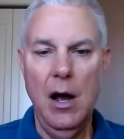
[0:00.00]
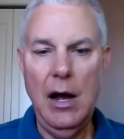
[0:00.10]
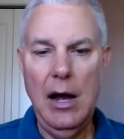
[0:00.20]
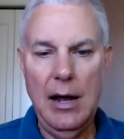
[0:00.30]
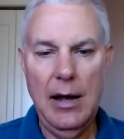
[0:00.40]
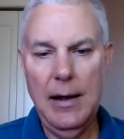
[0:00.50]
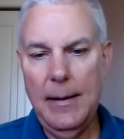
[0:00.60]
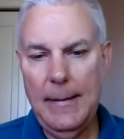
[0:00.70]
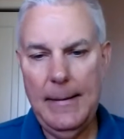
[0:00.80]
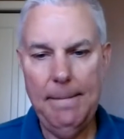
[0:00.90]

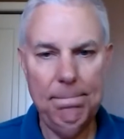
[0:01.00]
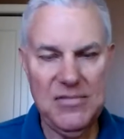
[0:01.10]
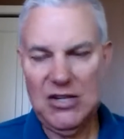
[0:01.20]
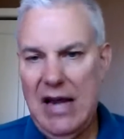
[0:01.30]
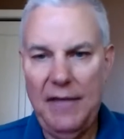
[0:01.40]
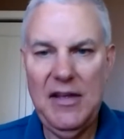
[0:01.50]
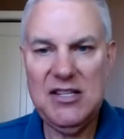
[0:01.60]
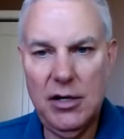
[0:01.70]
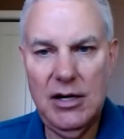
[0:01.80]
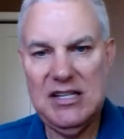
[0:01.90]
So yeah,
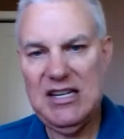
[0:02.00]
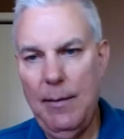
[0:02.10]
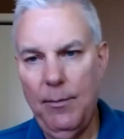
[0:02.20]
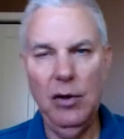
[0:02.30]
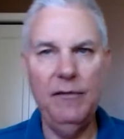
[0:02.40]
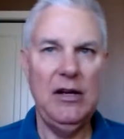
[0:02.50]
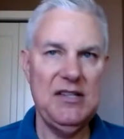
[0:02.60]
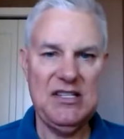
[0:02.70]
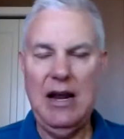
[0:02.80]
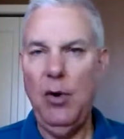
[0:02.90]
that's a good example of a
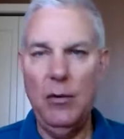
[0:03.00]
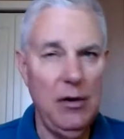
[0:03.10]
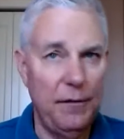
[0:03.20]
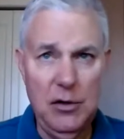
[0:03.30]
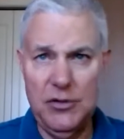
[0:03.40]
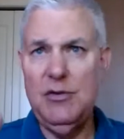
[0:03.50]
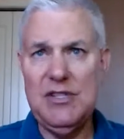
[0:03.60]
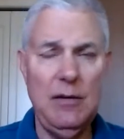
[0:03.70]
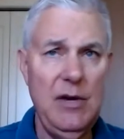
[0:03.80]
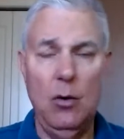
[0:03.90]
sample. You know, if you're doing
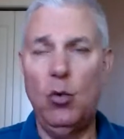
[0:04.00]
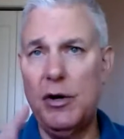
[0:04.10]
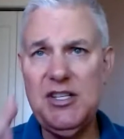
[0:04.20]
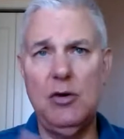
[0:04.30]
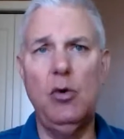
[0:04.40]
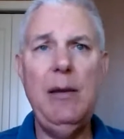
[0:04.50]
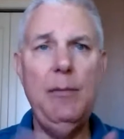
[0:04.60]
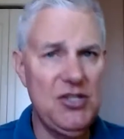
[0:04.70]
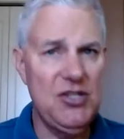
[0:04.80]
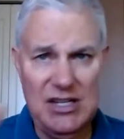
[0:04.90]
something that works, great,
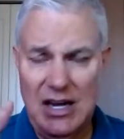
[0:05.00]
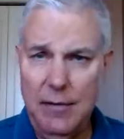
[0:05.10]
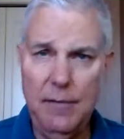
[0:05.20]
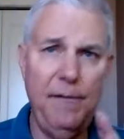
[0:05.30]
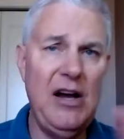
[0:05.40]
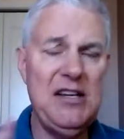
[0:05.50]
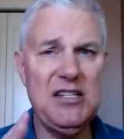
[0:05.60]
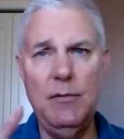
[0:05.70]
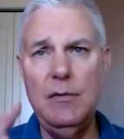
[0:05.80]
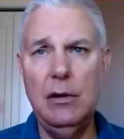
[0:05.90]
but just kind of find
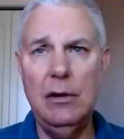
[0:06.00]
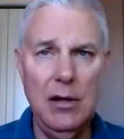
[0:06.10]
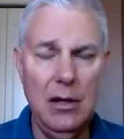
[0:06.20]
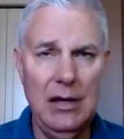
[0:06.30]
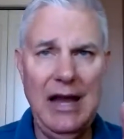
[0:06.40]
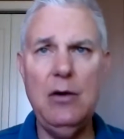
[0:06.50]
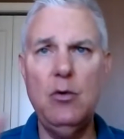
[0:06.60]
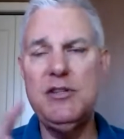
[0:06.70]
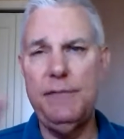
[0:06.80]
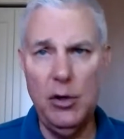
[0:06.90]
something,
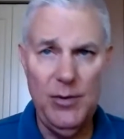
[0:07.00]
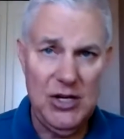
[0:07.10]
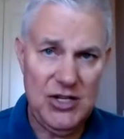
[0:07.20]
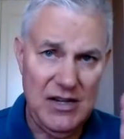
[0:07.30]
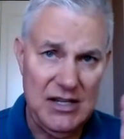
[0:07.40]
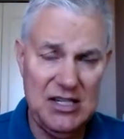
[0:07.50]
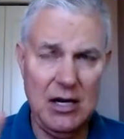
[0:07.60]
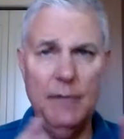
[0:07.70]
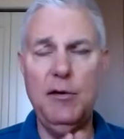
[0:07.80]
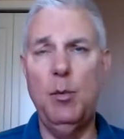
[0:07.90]
language, verbiage that's
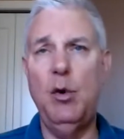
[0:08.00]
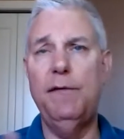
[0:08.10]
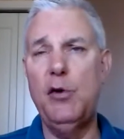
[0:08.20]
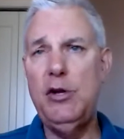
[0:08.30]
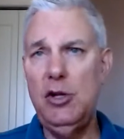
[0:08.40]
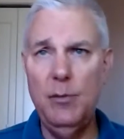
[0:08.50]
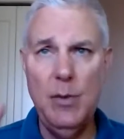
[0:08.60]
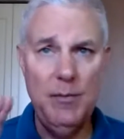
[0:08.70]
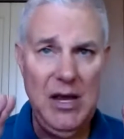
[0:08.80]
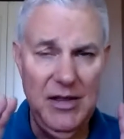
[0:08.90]
comfortable for you,
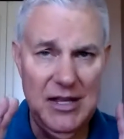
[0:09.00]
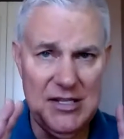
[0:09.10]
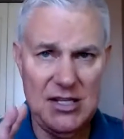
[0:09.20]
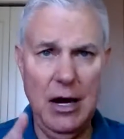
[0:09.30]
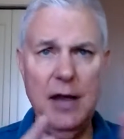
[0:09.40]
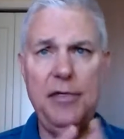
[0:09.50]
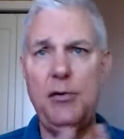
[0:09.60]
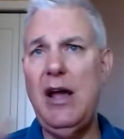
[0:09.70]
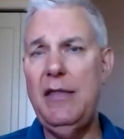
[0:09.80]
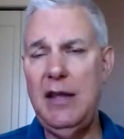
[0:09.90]
but maybe that's
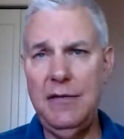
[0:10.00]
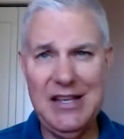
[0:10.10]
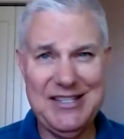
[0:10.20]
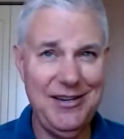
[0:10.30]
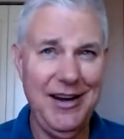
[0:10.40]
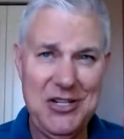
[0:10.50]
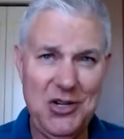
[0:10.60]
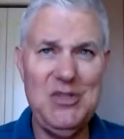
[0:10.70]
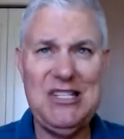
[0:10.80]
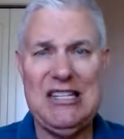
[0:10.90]
non-threatening, that's not
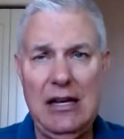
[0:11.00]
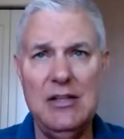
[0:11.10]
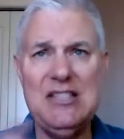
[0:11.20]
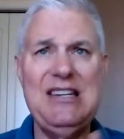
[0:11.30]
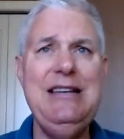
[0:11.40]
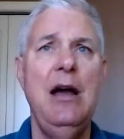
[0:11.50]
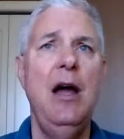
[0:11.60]
too salesy.